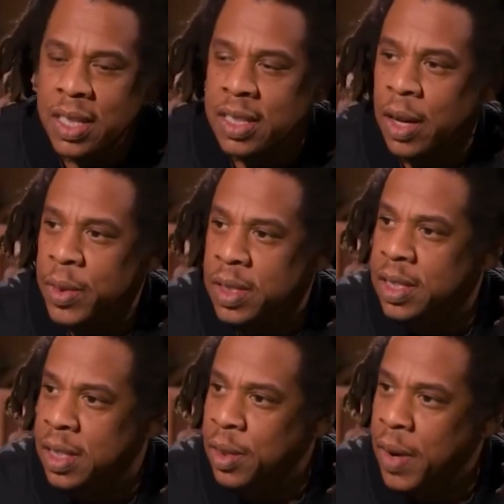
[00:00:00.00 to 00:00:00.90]

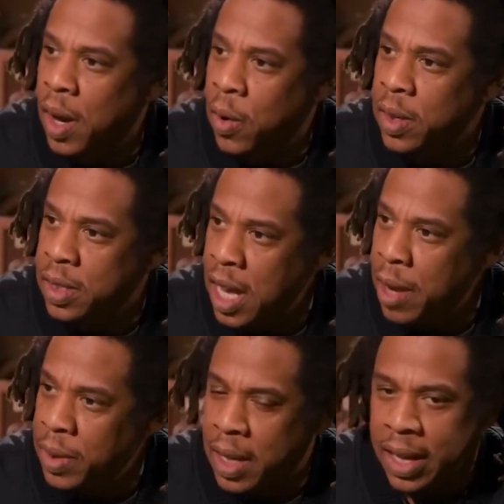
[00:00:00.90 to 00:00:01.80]
Additionally, there are
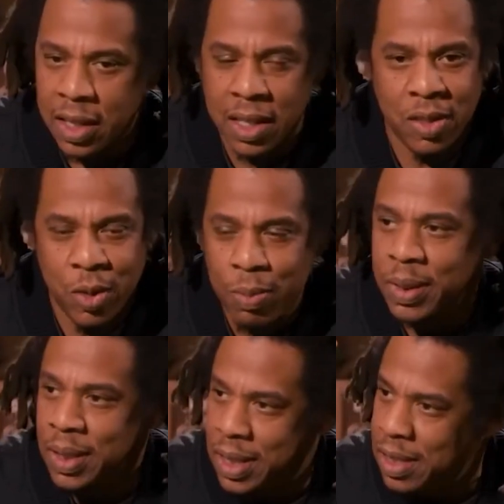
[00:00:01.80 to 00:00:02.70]
rumors that Kelly
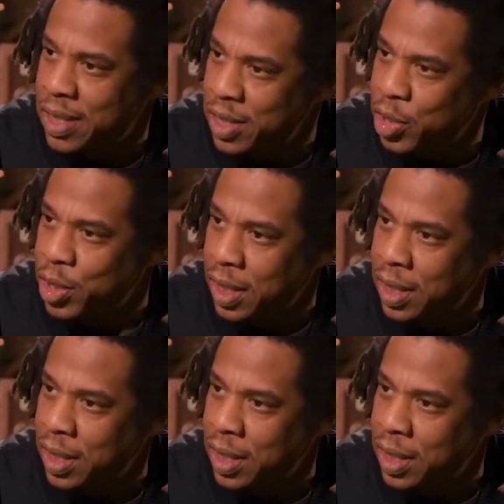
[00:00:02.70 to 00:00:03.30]
wants to expose